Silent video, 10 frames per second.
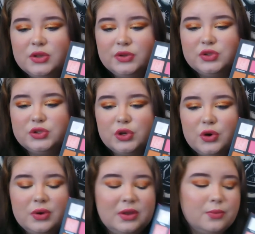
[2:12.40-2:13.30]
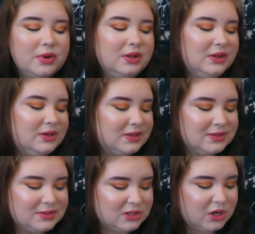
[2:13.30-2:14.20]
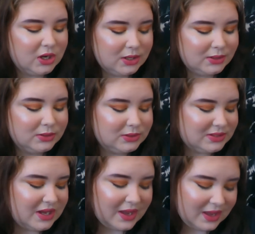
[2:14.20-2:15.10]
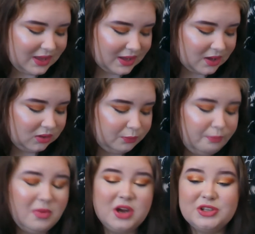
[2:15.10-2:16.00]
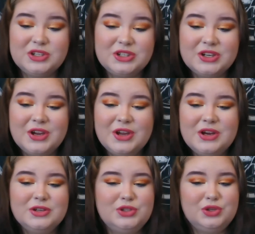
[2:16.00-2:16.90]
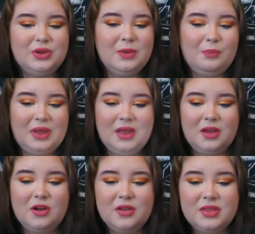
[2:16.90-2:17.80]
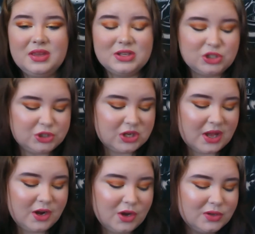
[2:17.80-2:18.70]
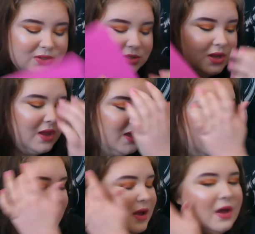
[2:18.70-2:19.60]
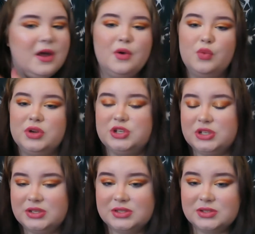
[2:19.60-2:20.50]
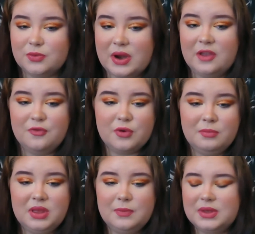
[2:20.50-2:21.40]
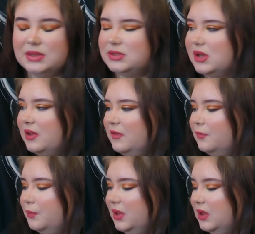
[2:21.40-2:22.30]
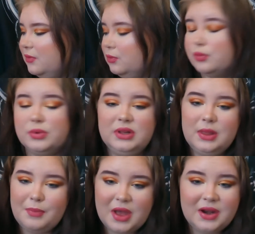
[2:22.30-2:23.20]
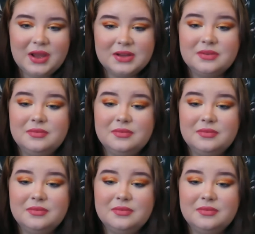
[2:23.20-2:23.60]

so it really does not take much to hit pan on these shadows, which is great for me because I've been really bad at